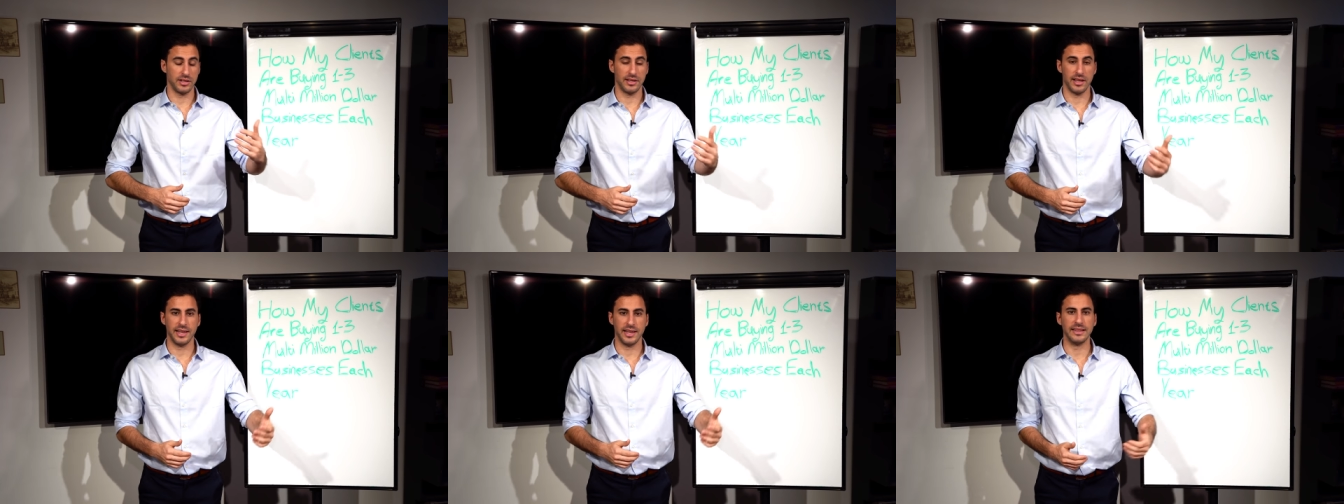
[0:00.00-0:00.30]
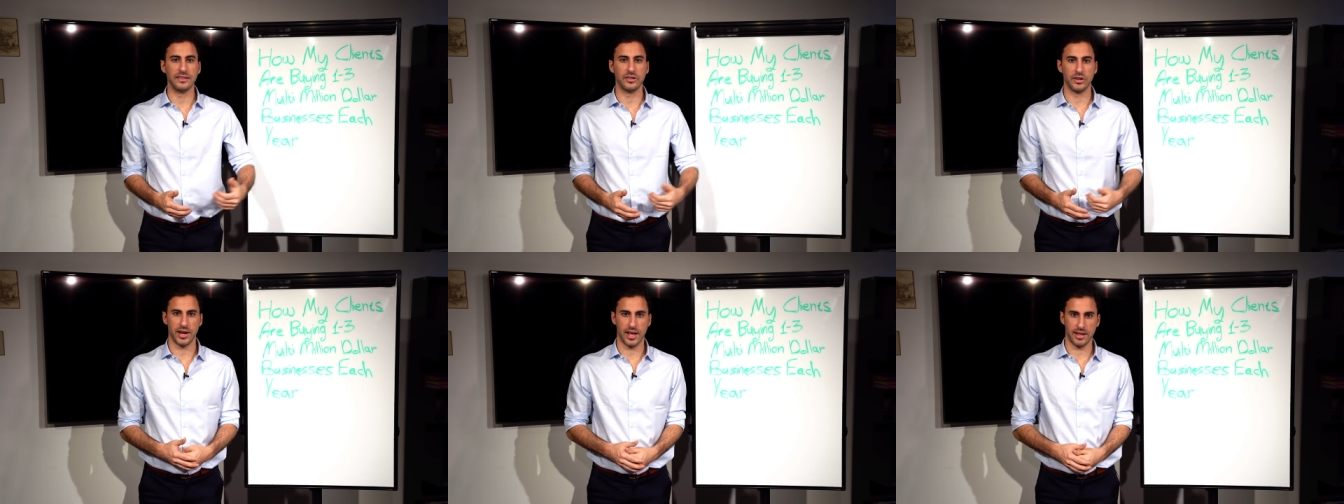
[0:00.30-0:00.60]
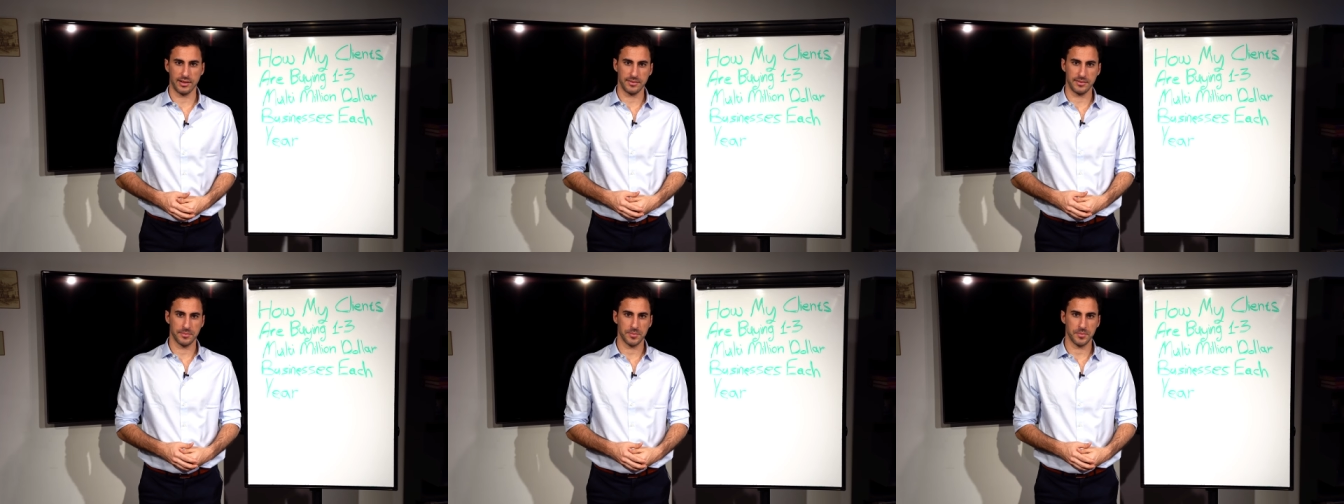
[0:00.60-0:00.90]
the
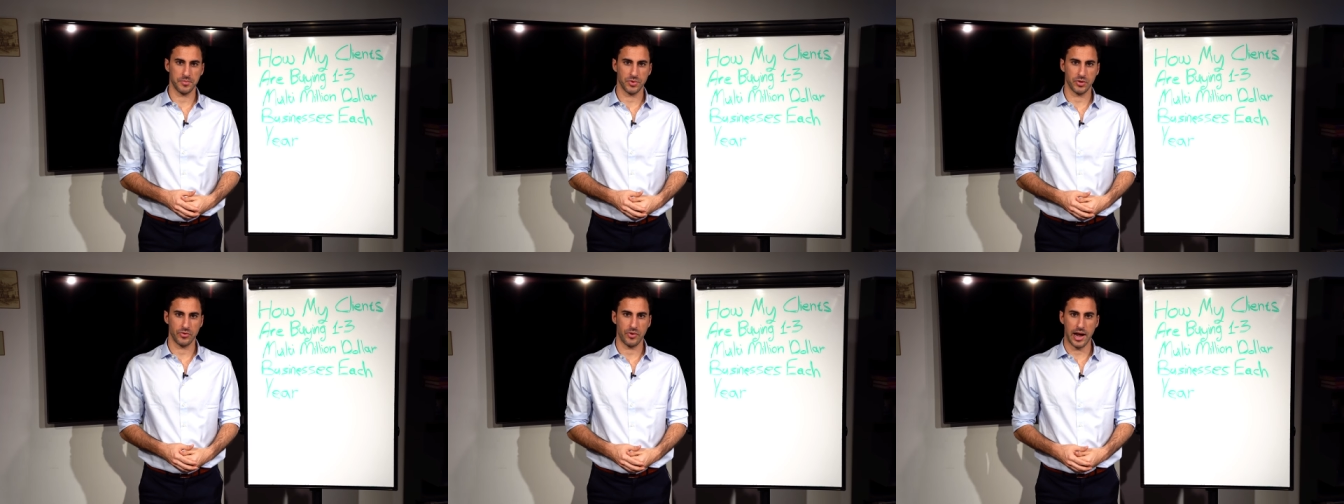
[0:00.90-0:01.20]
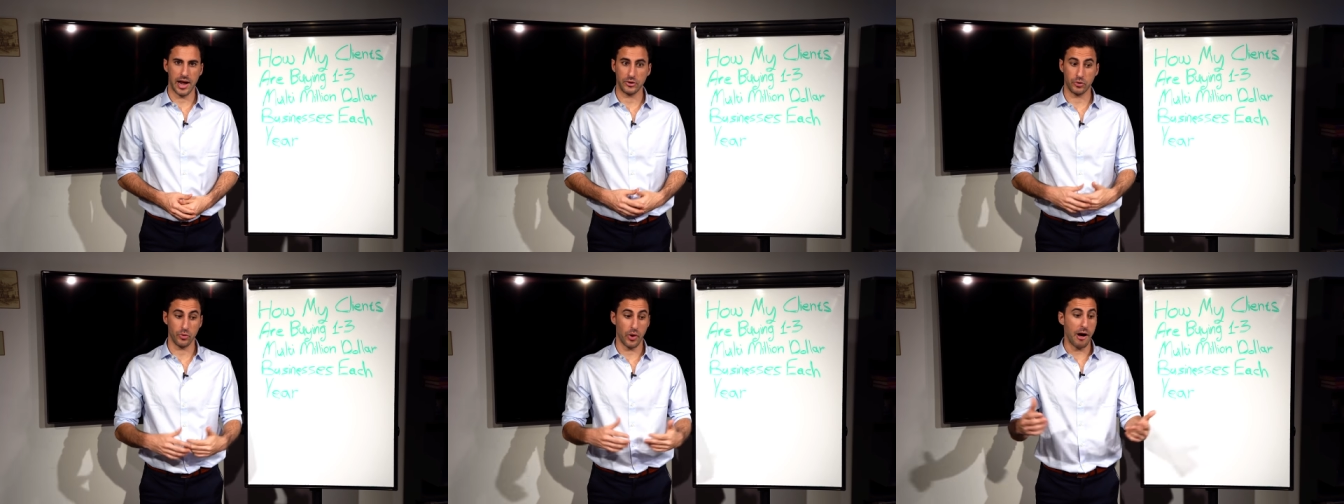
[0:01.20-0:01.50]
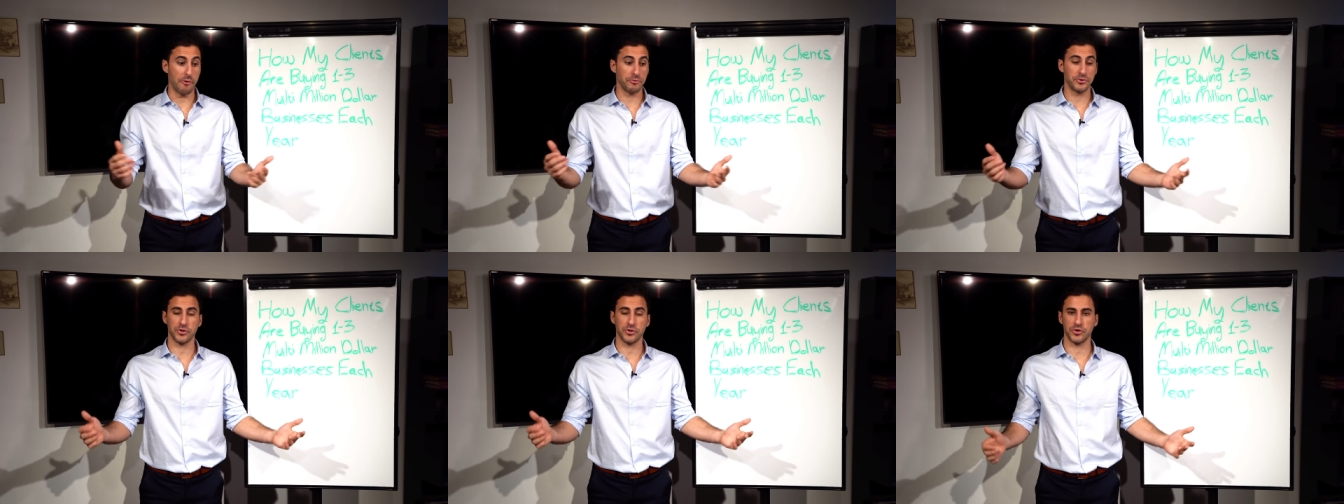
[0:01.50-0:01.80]
internet, right? To
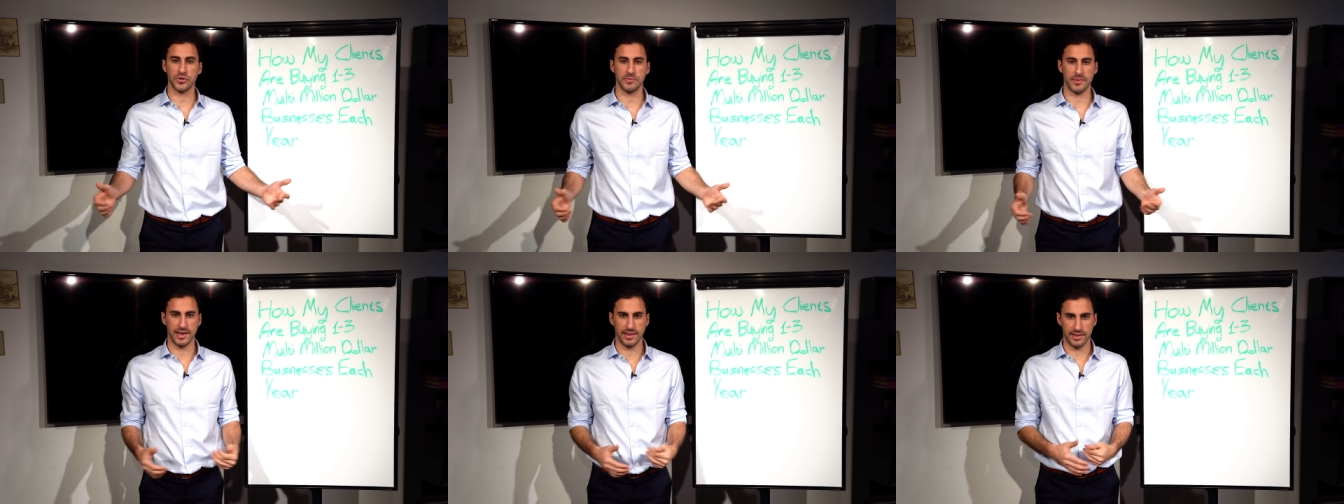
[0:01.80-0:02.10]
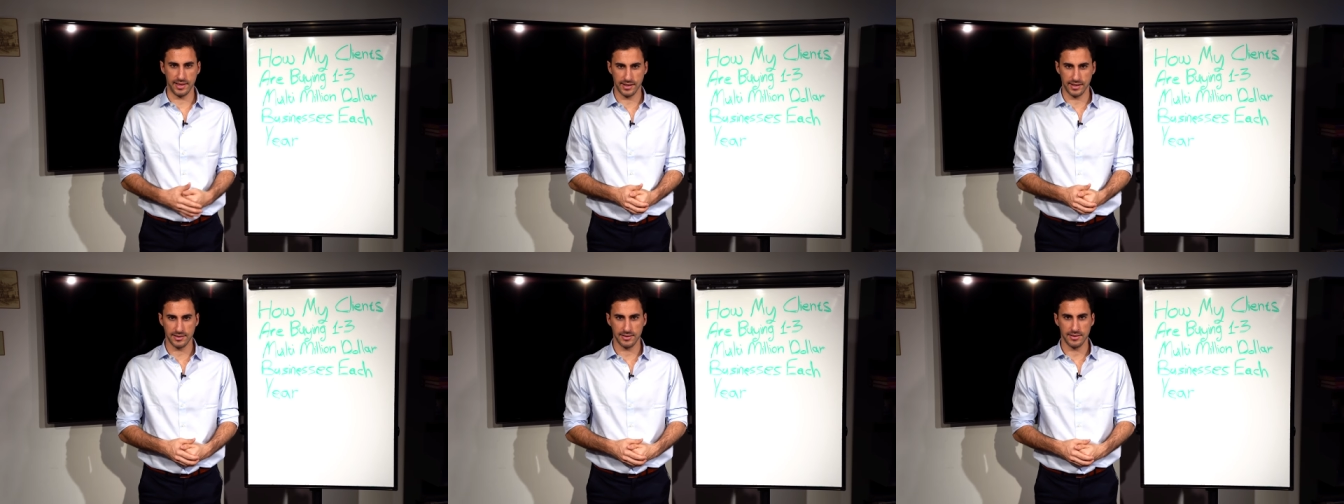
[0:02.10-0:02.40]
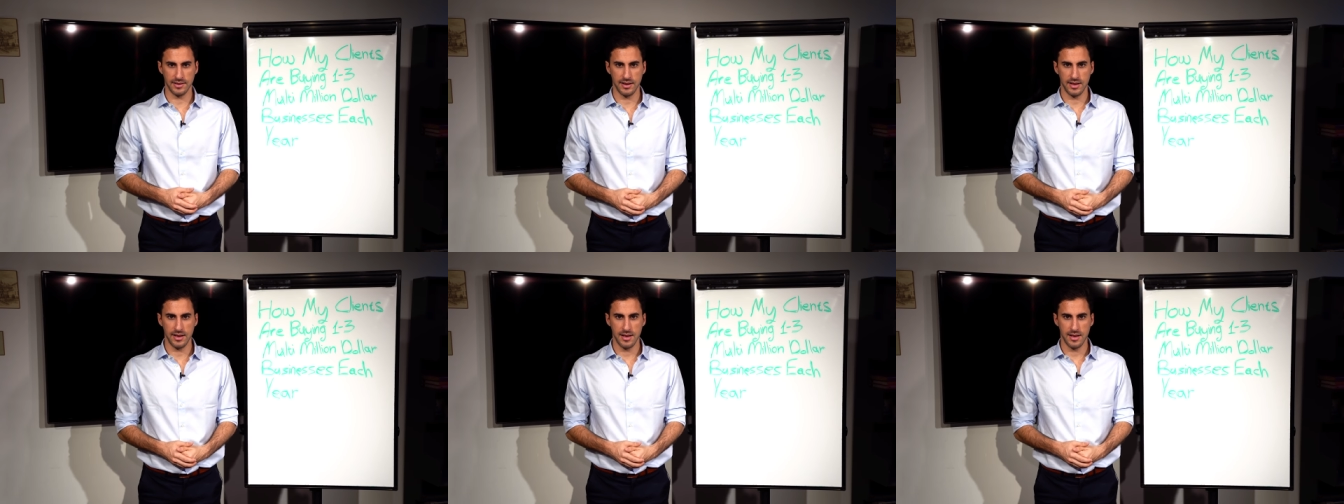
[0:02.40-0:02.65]
outsource many things.